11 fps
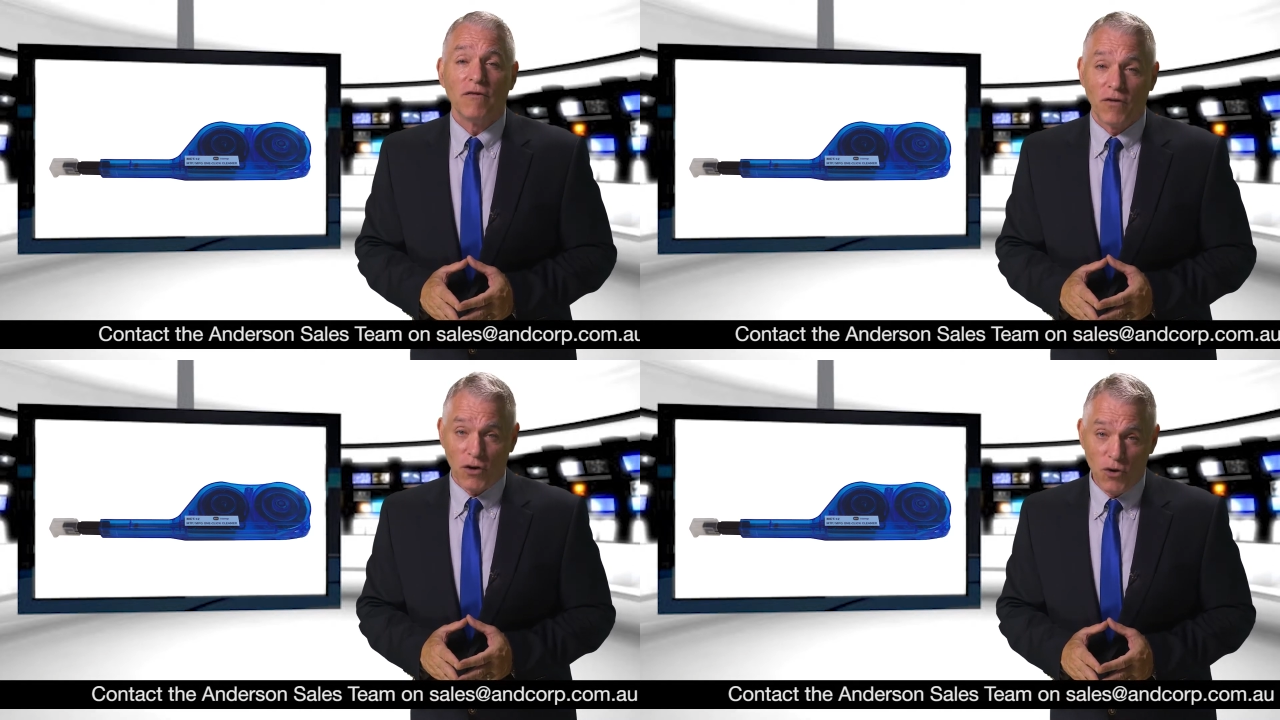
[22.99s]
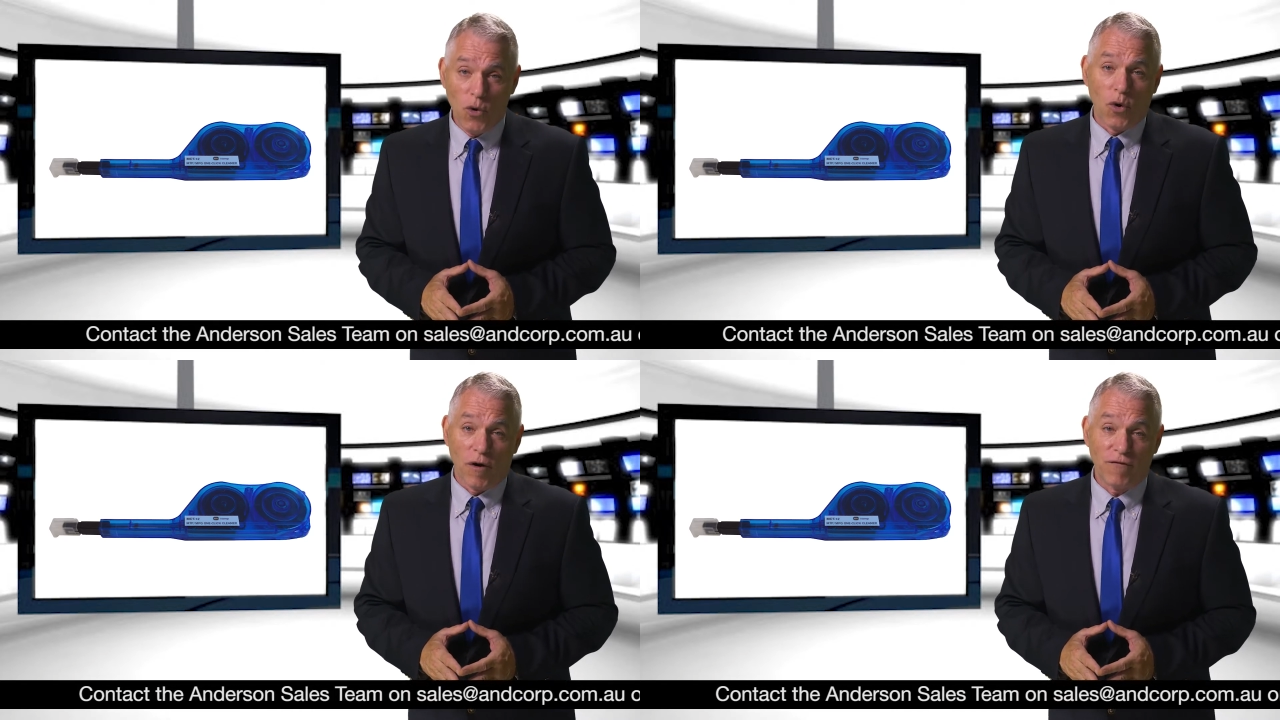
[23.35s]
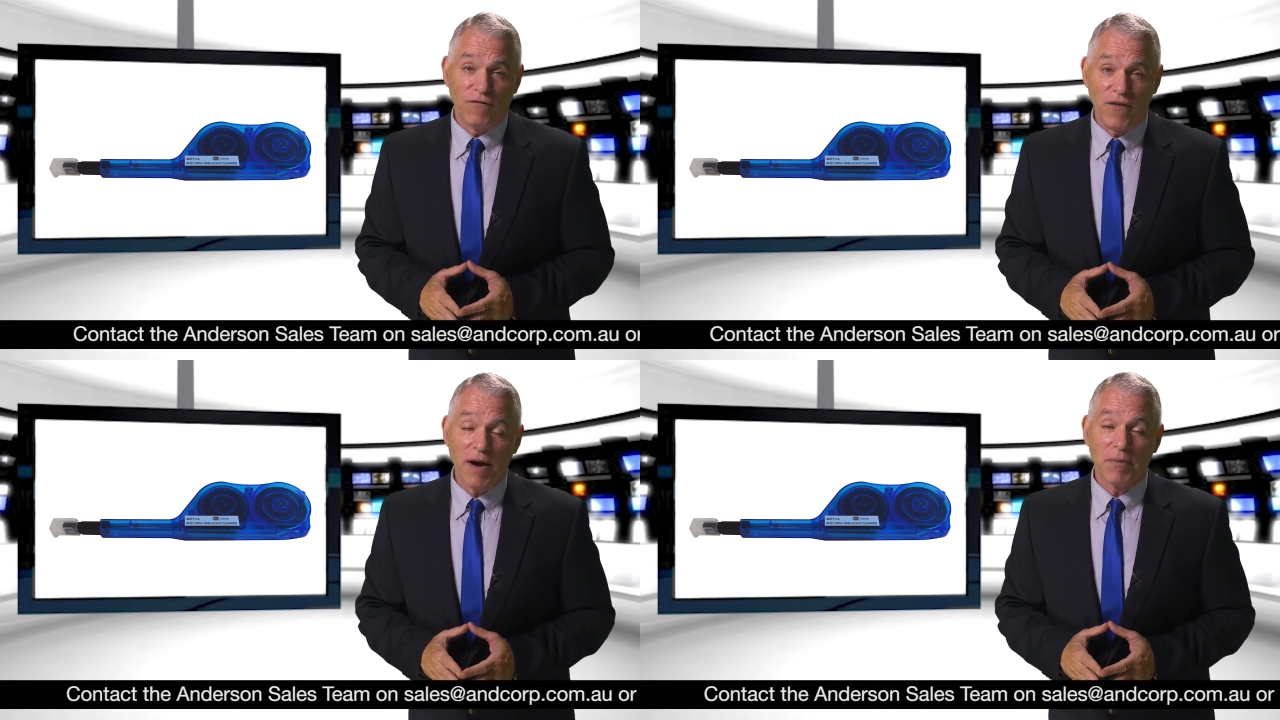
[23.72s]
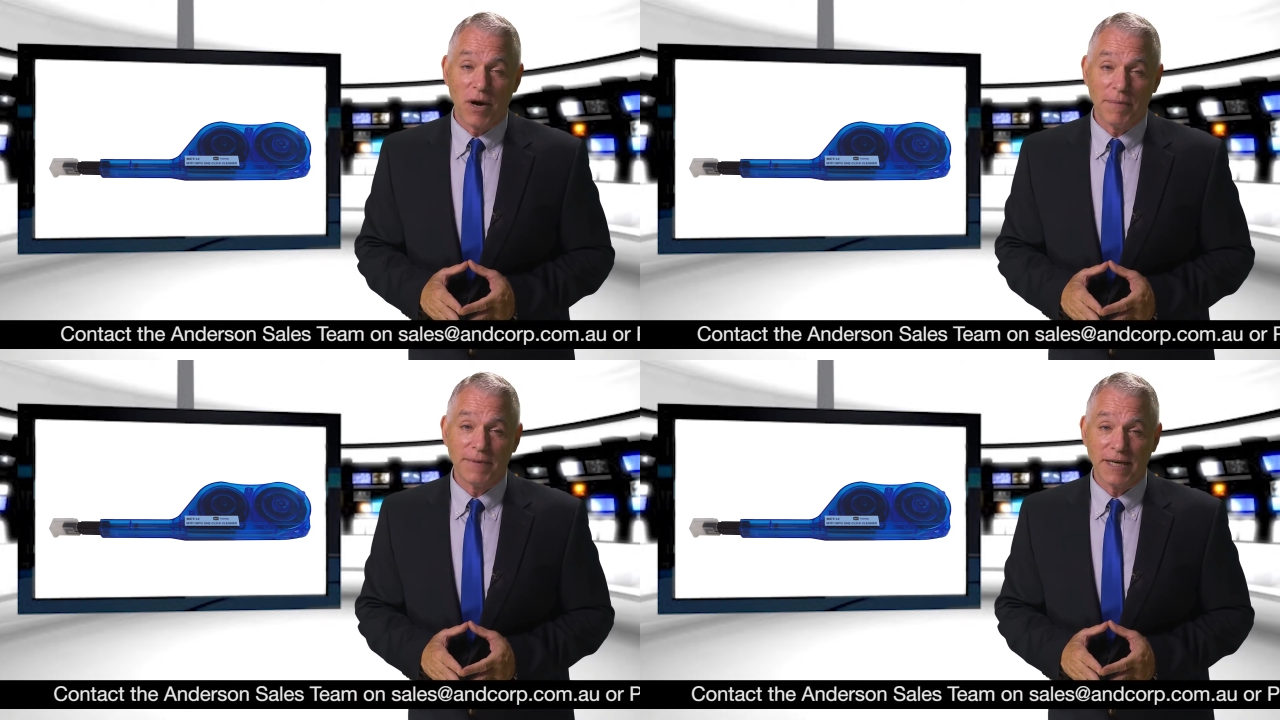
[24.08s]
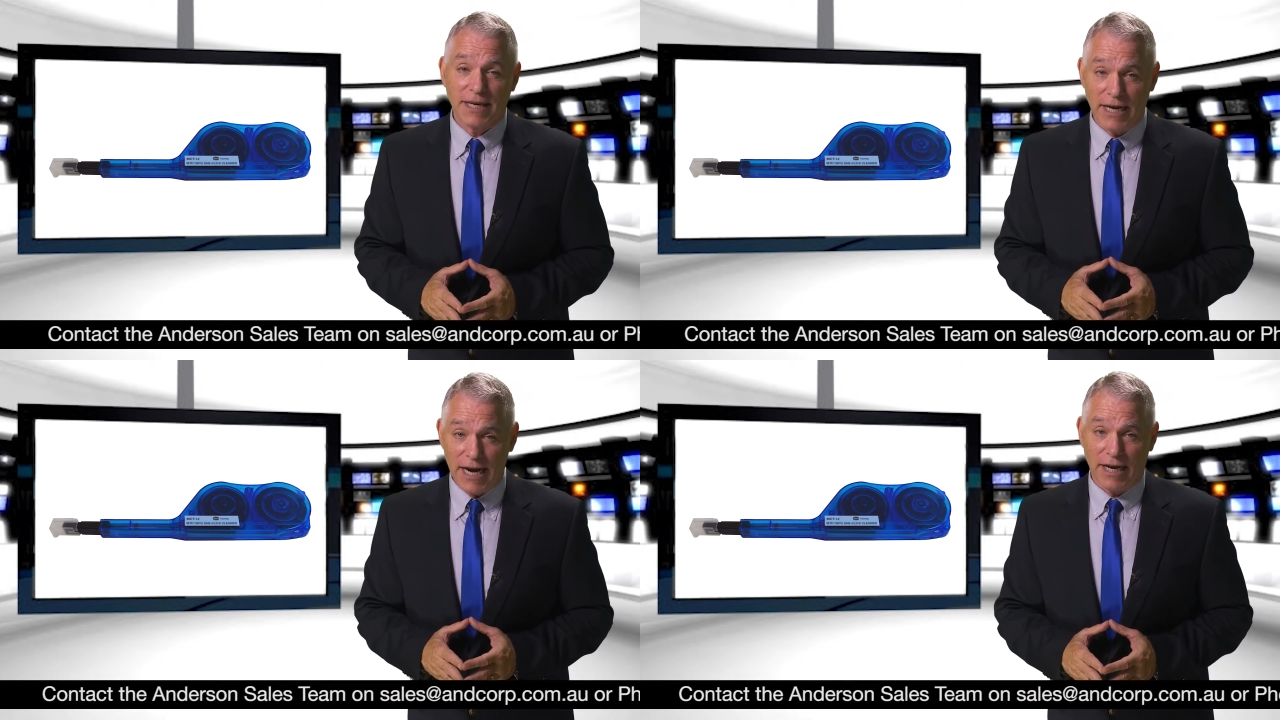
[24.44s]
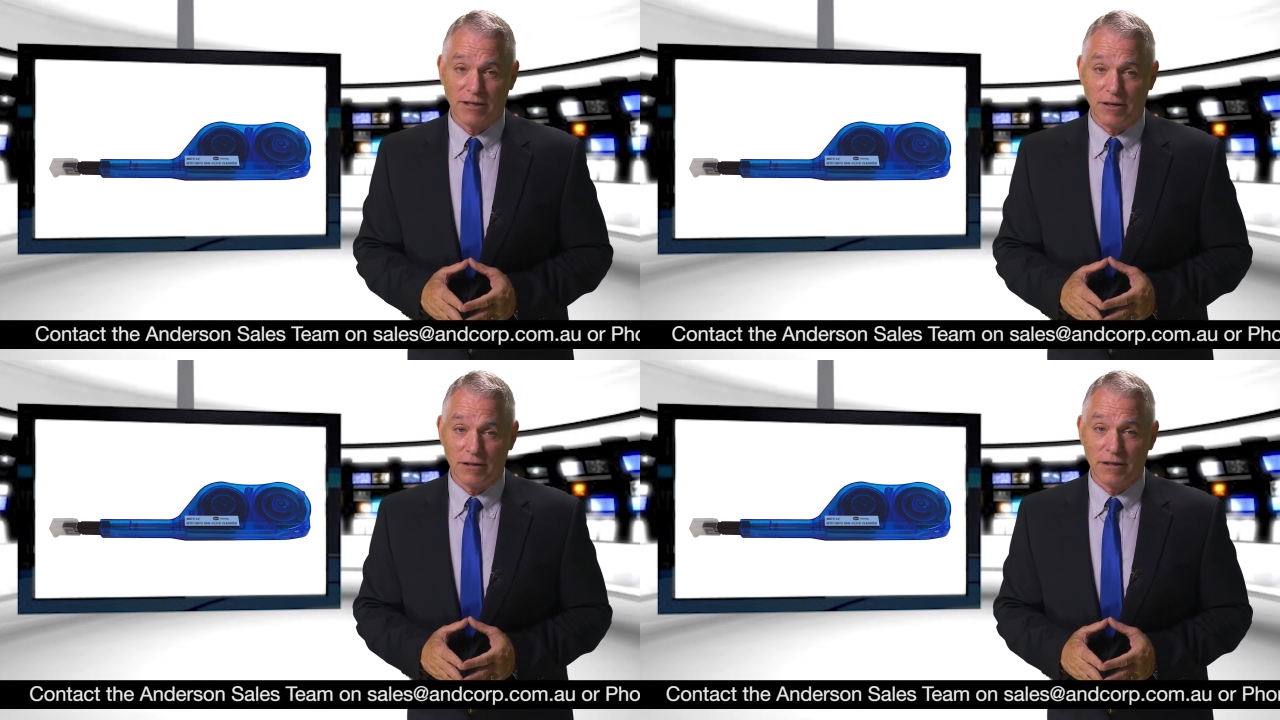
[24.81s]
for your fiber optic
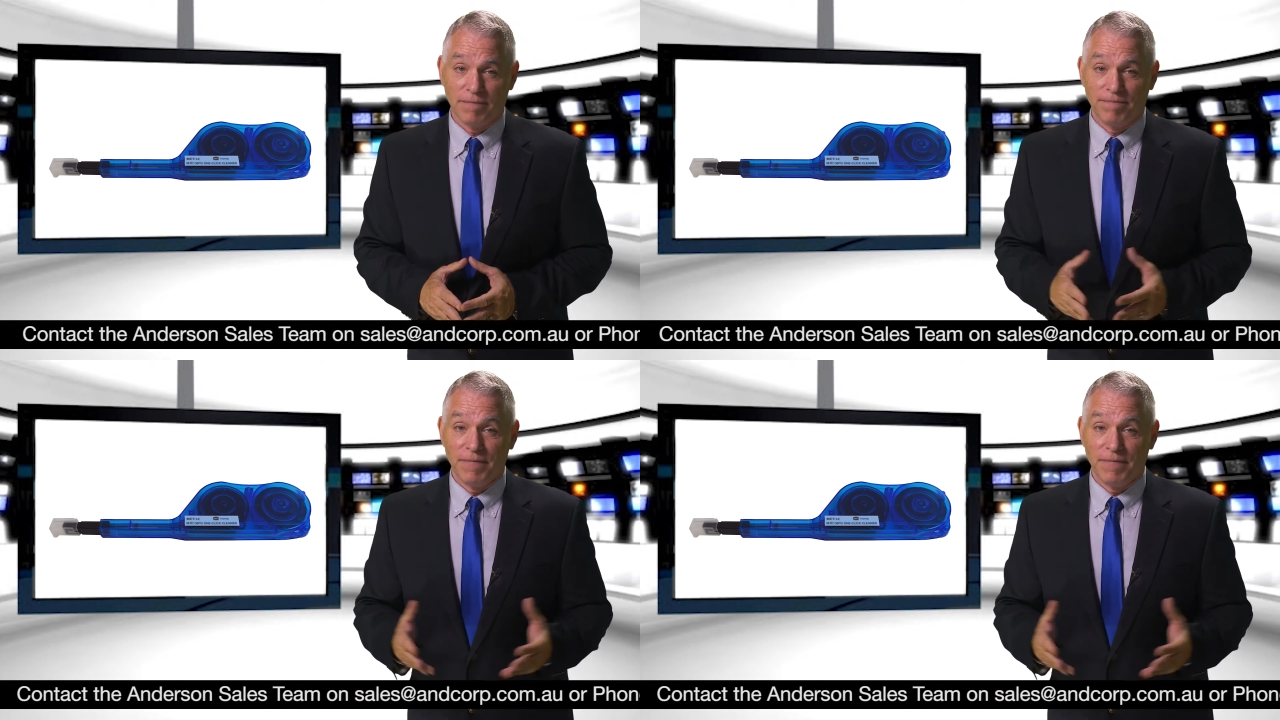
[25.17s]
connectors.